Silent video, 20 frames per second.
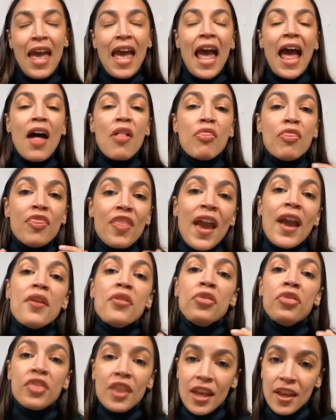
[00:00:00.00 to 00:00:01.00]
And they
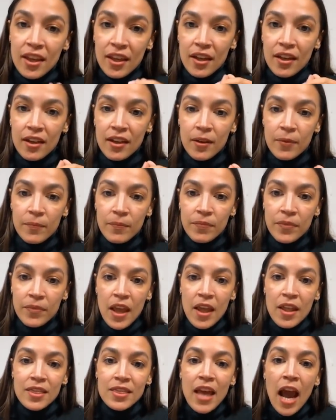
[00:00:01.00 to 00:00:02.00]
think
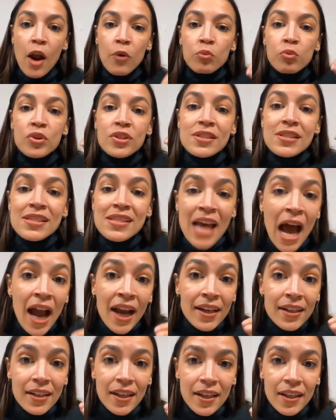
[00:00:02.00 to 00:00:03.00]
that
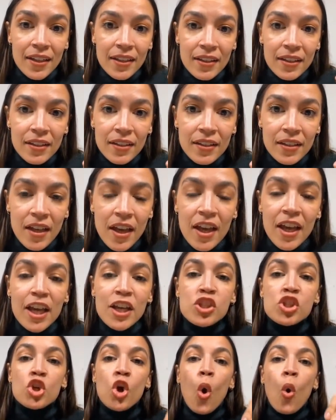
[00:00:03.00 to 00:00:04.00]
resigning
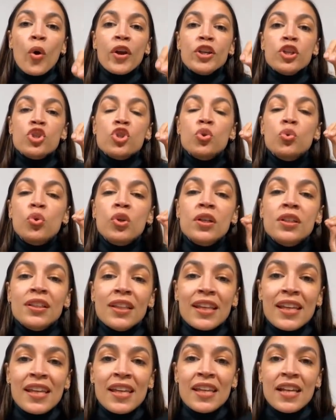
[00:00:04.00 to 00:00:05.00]
is going to
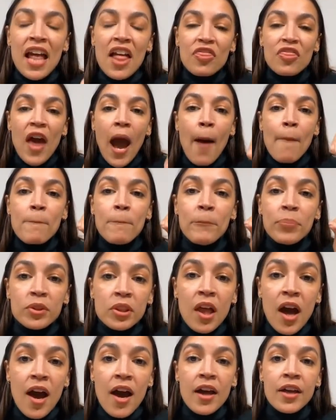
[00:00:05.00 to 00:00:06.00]
clean that
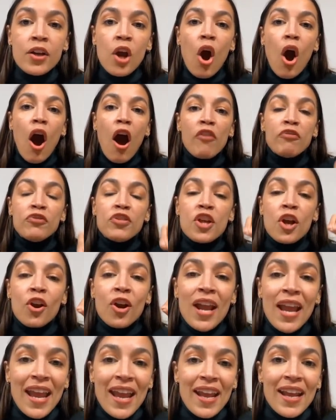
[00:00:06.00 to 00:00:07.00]
blood off their
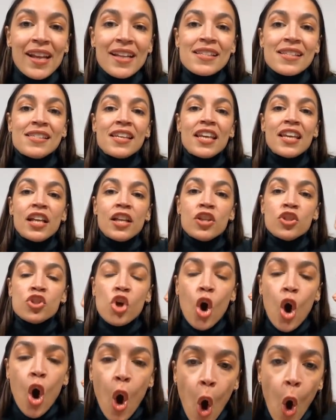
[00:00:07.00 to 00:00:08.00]
hands. It
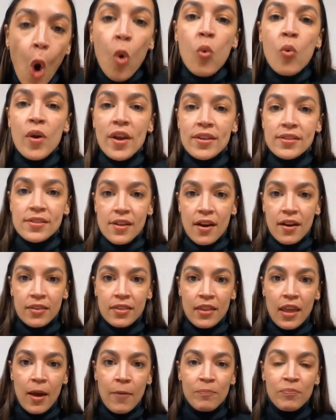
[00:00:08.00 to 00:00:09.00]
is always
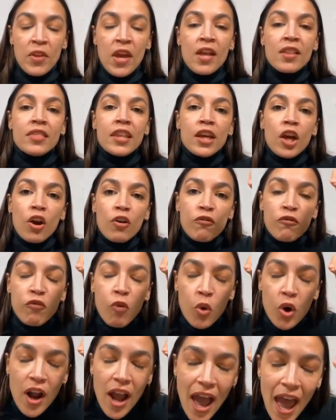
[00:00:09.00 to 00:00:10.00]
on them. They are
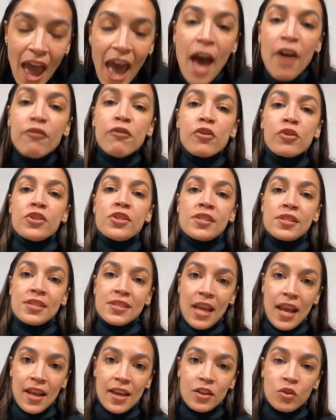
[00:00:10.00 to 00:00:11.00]
forever
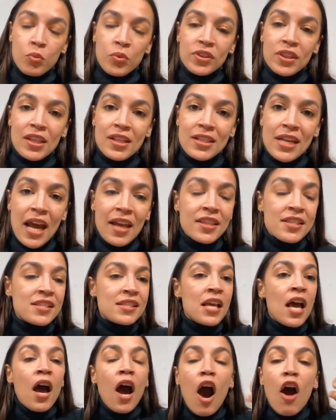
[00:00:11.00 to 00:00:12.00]
stained with the
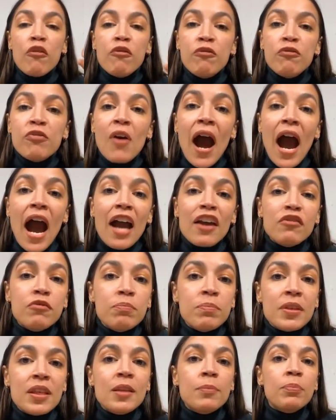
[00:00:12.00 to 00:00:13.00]
deaths of
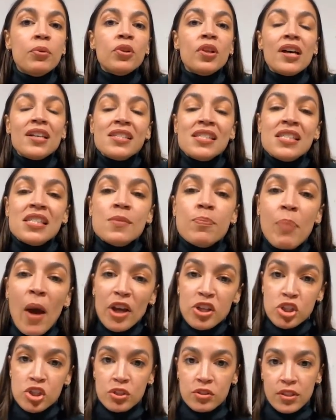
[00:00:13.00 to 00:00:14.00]
5 people,
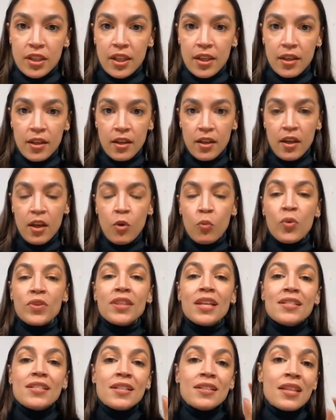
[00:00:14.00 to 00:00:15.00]
especially when
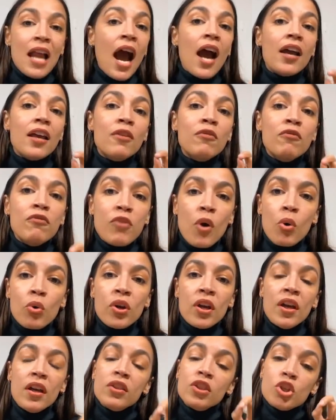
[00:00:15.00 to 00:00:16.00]
they did not
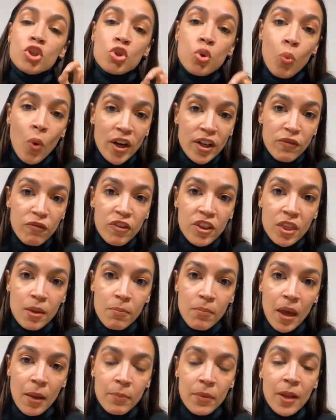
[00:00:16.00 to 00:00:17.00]
invoke the 25th
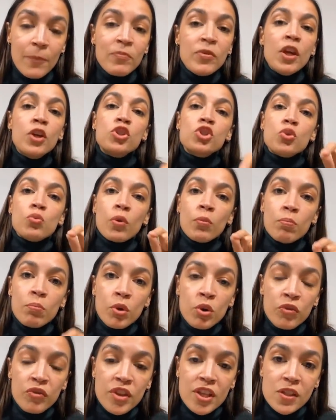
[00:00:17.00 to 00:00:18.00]
Amendment to
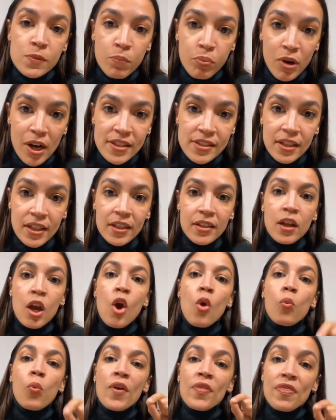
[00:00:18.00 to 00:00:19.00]
remove this president
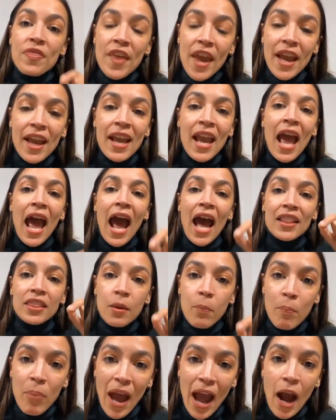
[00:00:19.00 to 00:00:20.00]
when they had
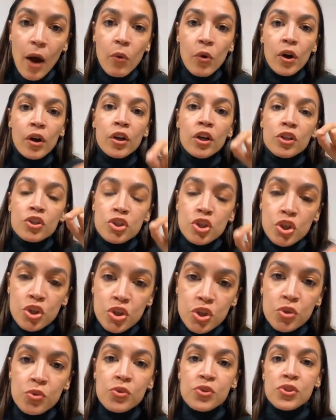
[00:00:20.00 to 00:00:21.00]
the power to
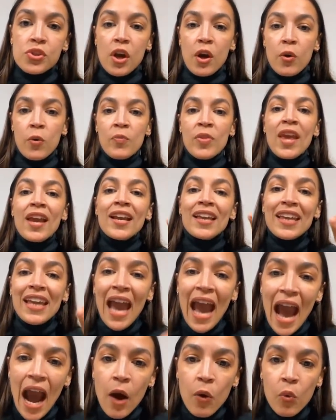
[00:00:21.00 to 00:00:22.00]
do so.
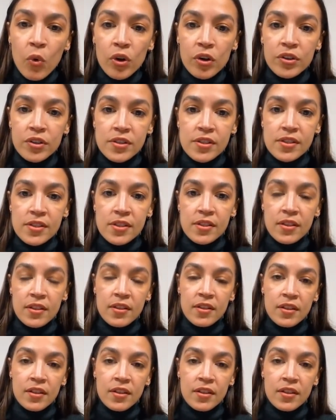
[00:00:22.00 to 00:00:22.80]
Cowards.